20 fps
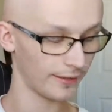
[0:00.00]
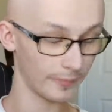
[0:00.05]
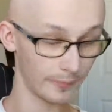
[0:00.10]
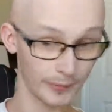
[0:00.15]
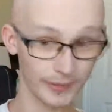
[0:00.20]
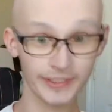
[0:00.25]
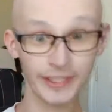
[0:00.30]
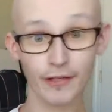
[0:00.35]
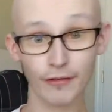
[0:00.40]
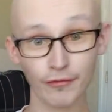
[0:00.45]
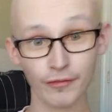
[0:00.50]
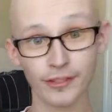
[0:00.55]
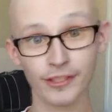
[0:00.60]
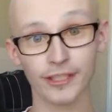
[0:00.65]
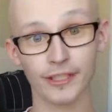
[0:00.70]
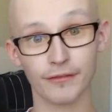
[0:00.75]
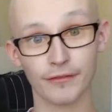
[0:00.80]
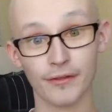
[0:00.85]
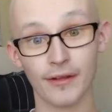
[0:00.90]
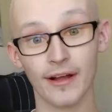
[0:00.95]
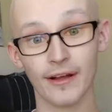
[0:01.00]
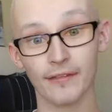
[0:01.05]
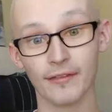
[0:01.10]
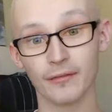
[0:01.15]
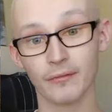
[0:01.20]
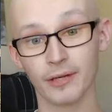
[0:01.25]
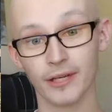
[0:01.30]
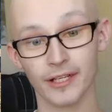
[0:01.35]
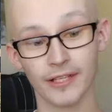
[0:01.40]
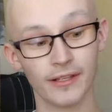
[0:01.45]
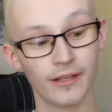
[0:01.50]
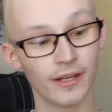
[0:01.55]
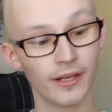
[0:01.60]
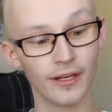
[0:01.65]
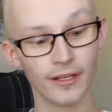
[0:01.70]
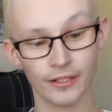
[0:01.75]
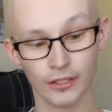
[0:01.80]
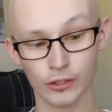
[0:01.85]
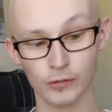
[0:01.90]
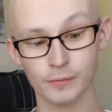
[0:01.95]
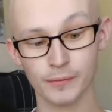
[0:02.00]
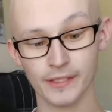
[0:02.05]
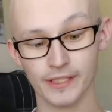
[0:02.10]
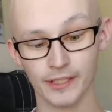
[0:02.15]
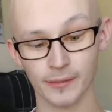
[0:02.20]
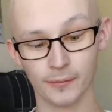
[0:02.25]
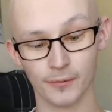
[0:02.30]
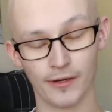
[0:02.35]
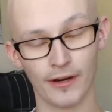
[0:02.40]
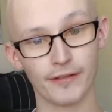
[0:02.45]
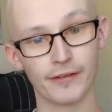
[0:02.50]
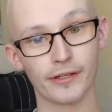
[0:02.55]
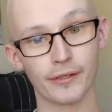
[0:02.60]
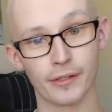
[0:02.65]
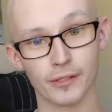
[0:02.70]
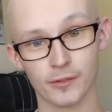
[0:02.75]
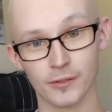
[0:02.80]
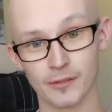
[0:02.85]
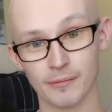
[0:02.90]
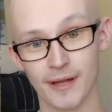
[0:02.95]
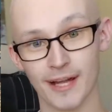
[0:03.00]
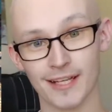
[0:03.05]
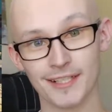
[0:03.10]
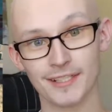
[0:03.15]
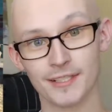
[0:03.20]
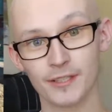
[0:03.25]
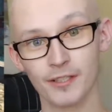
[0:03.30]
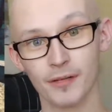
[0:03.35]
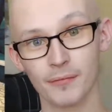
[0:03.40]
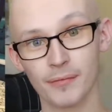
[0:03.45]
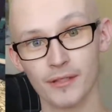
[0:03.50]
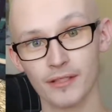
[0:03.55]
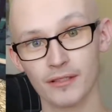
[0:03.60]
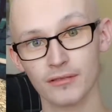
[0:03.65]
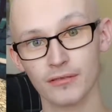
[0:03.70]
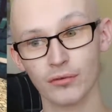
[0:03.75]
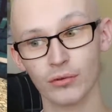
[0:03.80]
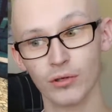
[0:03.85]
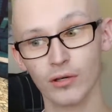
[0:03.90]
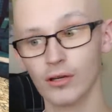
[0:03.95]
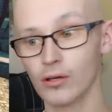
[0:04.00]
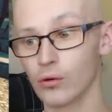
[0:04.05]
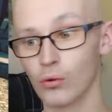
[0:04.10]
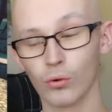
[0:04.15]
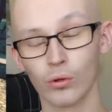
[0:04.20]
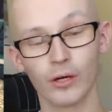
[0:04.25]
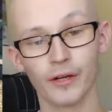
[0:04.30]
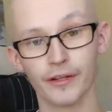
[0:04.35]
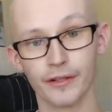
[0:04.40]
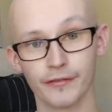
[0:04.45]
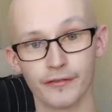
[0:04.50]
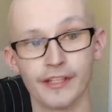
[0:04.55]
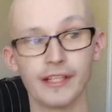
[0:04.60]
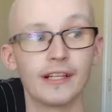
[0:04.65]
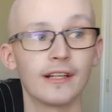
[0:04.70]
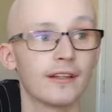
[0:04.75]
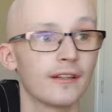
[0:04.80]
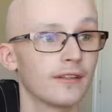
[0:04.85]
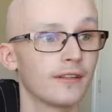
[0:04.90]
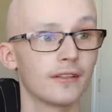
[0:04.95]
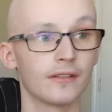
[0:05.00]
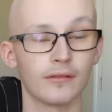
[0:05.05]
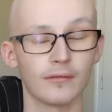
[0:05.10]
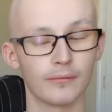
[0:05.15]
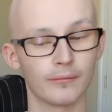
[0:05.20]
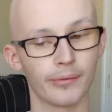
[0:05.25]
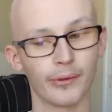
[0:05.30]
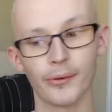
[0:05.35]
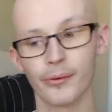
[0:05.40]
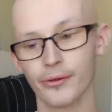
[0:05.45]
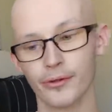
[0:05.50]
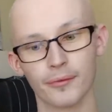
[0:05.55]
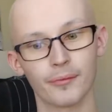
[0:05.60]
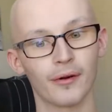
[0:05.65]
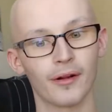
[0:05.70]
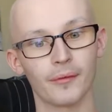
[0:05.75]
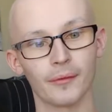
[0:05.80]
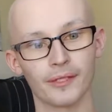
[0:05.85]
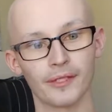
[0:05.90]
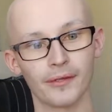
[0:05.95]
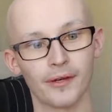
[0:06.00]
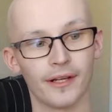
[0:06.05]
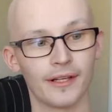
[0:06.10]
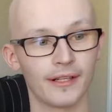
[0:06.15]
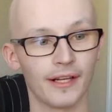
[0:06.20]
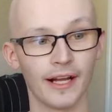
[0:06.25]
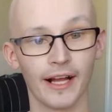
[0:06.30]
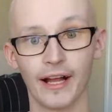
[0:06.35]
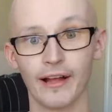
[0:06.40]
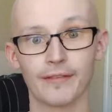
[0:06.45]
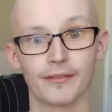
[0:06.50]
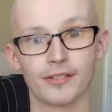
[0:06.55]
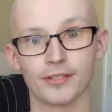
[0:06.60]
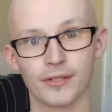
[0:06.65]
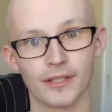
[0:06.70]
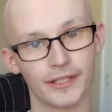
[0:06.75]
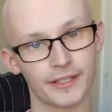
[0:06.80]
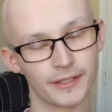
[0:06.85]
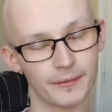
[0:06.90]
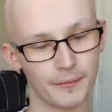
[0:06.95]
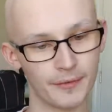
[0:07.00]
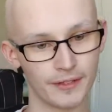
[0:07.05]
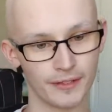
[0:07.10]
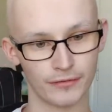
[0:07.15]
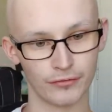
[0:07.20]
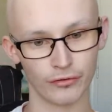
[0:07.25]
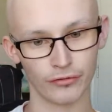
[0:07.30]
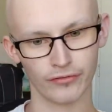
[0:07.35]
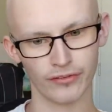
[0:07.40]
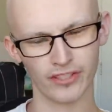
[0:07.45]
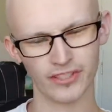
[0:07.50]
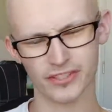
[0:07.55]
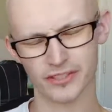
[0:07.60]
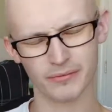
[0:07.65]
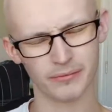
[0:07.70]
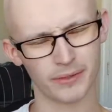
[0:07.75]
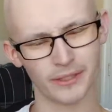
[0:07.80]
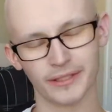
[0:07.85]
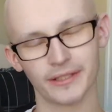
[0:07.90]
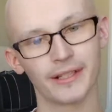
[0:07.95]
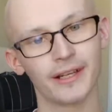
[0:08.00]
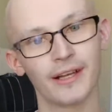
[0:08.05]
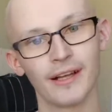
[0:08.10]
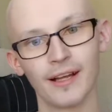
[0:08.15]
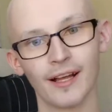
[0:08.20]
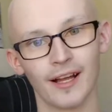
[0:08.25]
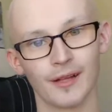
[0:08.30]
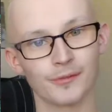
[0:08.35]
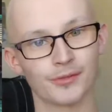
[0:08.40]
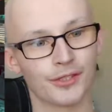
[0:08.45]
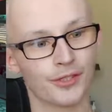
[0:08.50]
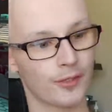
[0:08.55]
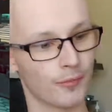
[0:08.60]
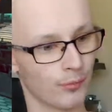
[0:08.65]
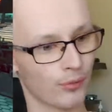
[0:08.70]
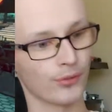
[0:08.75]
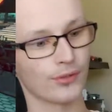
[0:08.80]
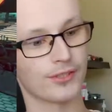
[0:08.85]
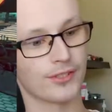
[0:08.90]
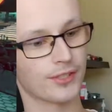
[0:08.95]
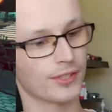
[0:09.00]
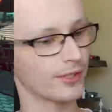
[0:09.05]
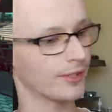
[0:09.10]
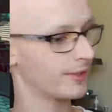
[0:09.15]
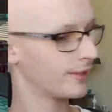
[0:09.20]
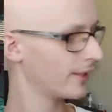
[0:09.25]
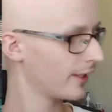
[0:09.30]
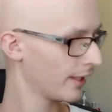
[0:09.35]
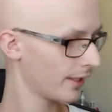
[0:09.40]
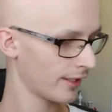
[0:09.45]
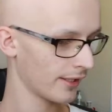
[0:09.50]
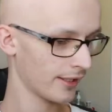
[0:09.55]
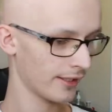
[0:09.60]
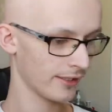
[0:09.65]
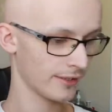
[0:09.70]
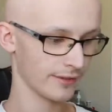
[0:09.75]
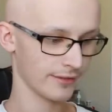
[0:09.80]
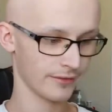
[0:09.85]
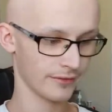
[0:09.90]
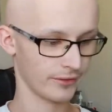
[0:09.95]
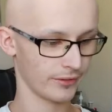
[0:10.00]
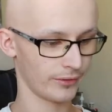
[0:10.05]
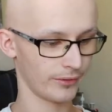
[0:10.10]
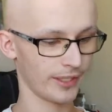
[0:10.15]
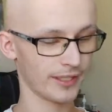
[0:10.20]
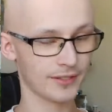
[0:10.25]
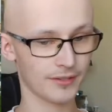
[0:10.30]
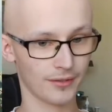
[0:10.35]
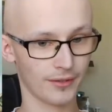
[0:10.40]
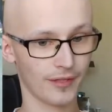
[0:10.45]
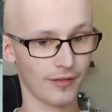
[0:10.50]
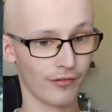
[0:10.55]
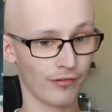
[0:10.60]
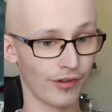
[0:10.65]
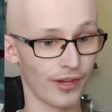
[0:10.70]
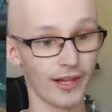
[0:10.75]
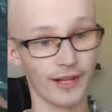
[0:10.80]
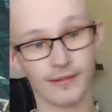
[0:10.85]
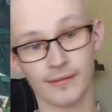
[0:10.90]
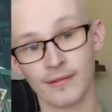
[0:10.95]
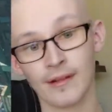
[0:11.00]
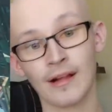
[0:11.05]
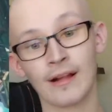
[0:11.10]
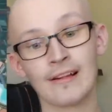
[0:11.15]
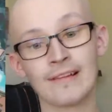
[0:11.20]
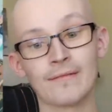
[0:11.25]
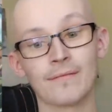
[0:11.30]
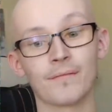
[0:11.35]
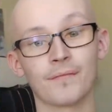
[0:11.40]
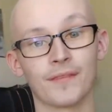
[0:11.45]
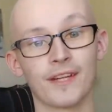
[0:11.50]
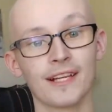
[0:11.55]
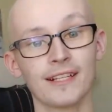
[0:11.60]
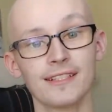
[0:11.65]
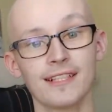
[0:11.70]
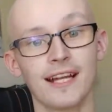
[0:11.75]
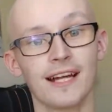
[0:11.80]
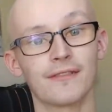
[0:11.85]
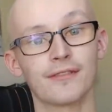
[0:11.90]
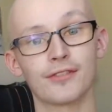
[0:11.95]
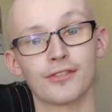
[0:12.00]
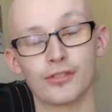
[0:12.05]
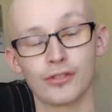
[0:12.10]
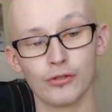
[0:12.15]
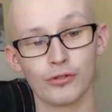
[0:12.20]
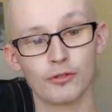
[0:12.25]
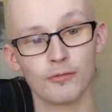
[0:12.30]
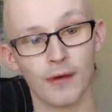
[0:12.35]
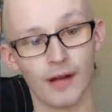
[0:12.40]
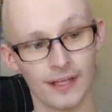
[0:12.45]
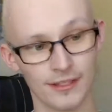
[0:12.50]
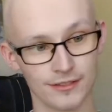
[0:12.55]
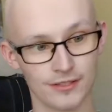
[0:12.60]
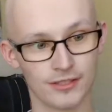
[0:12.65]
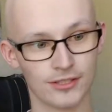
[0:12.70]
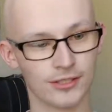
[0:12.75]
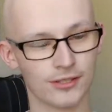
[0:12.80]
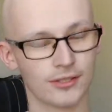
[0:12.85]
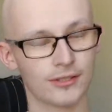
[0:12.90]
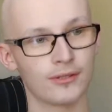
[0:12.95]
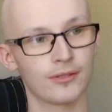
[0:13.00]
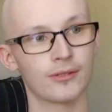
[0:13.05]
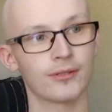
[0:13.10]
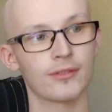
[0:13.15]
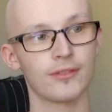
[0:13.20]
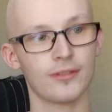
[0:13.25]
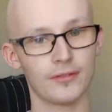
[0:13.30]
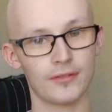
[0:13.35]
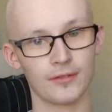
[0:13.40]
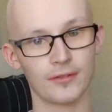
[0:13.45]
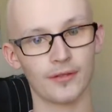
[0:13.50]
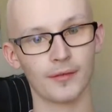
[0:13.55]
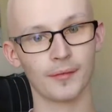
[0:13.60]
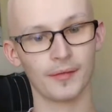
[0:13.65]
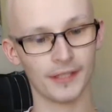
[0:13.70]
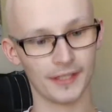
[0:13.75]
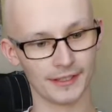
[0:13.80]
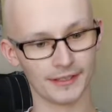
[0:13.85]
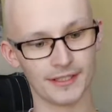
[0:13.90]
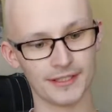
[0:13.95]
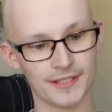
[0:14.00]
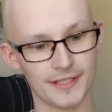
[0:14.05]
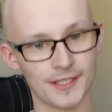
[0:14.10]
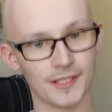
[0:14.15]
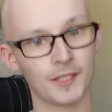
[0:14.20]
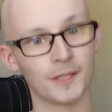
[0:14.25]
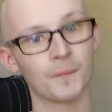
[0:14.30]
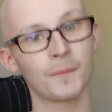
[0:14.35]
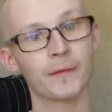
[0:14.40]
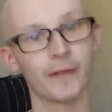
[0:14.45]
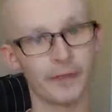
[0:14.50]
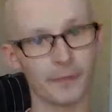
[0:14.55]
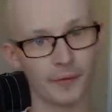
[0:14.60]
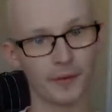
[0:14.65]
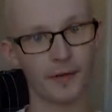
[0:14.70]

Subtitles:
But definitely, if you have the money, go pick up Gravity Rush Remastered on PS4 or on the Vita. Both are probably great. I haven't tried the PS4 version, but I'm sure the port's good, so that's great for that. Next, I have this huge box to show you, so I'm gonna get that set up and I'll be